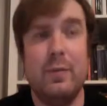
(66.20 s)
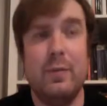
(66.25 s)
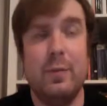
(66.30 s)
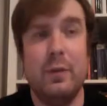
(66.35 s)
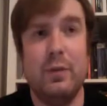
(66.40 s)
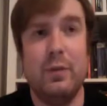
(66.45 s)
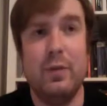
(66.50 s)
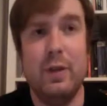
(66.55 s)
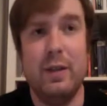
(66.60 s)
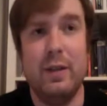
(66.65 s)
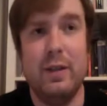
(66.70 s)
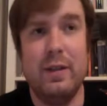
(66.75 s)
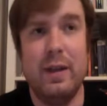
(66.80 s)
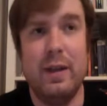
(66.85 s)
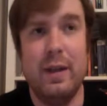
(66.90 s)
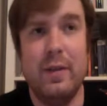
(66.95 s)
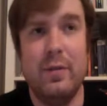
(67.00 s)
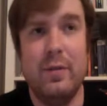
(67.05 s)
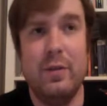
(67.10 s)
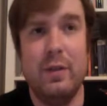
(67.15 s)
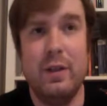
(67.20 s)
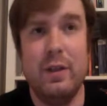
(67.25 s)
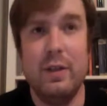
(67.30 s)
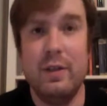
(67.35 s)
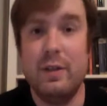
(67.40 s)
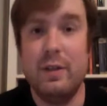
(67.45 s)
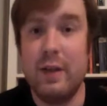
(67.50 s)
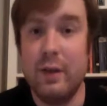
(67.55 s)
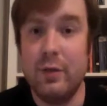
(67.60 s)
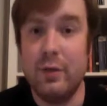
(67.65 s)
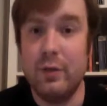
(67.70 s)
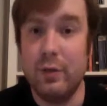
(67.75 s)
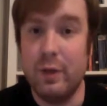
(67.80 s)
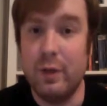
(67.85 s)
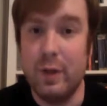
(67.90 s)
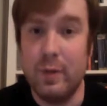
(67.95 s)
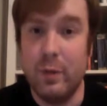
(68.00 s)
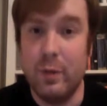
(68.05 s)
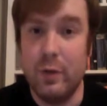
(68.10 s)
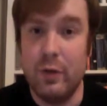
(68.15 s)
between the time she is scheduled the
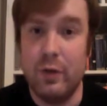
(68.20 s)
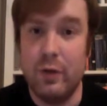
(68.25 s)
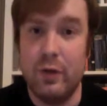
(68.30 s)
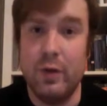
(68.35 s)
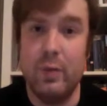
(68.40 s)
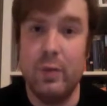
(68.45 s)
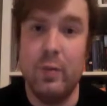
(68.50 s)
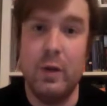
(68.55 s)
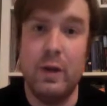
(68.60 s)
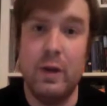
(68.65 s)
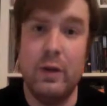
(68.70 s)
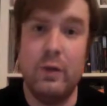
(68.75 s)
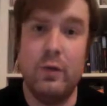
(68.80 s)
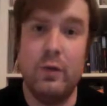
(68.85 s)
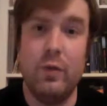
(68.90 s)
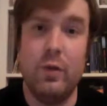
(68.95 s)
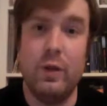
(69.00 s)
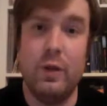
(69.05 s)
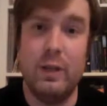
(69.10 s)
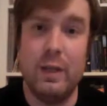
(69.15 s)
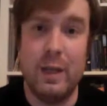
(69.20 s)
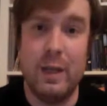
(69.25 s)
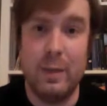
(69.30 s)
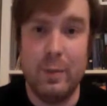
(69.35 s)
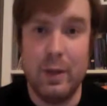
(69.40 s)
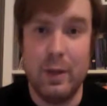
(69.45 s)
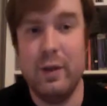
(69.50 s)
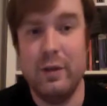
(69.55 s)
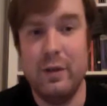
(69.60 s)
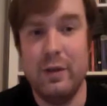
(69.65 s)
abortion and when it is going to take place,